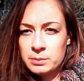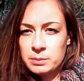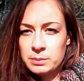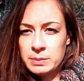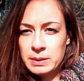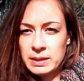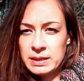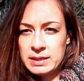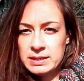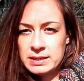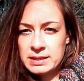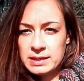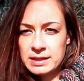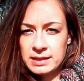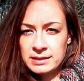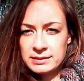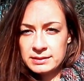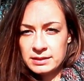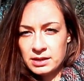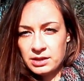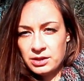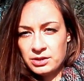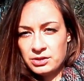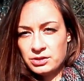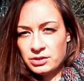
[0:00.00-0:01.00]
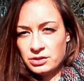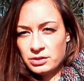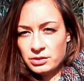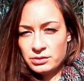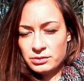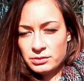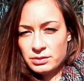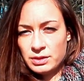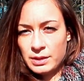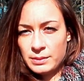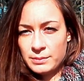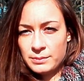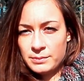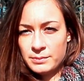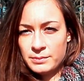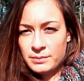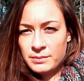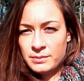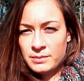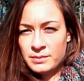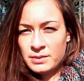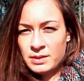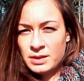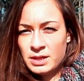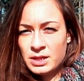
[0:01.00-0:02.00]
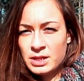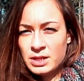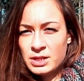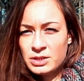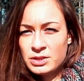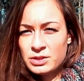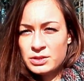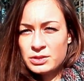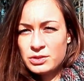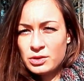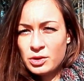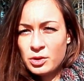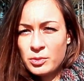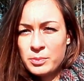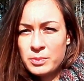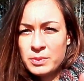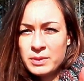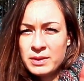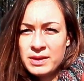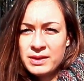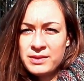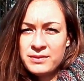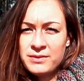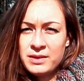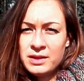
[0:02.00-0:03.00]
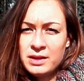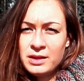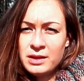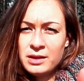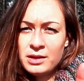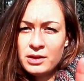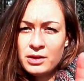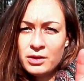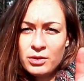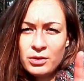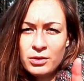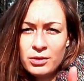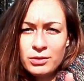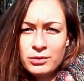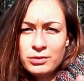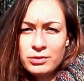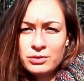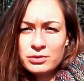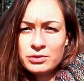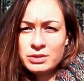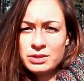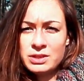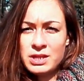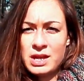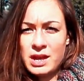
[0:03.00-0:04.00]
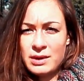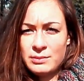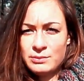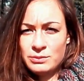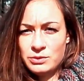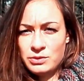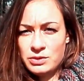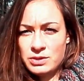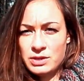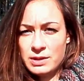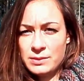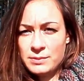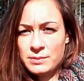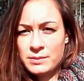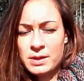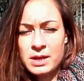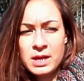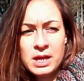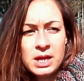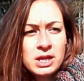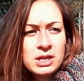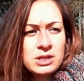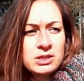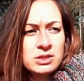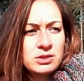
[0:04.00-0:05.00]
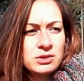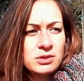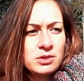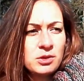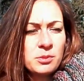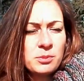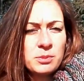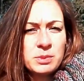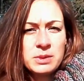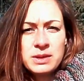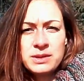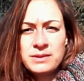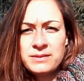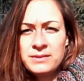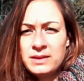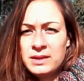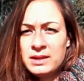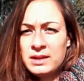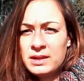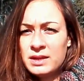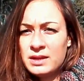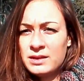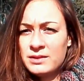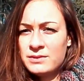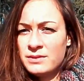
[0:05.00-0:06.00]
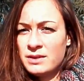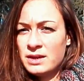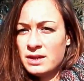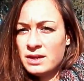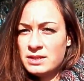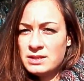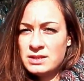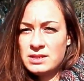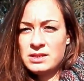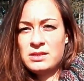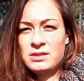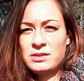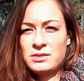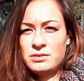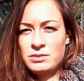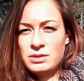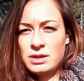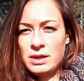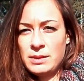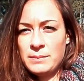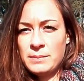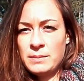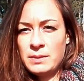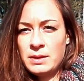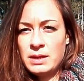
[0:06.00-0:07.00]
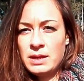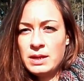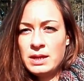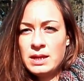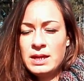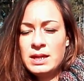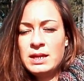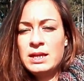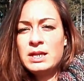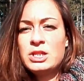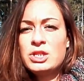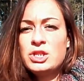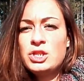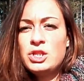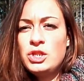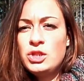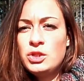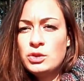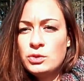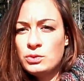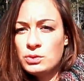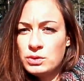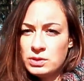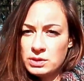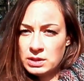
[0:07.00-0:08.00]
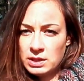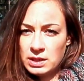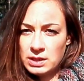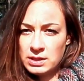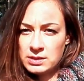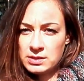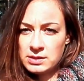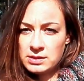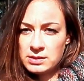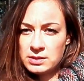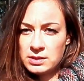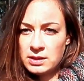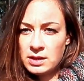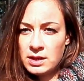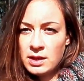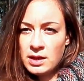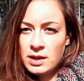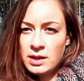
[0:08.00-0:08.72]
paying attention to them. Stop giving all your time to them. Stop giving advices to them. It's useless.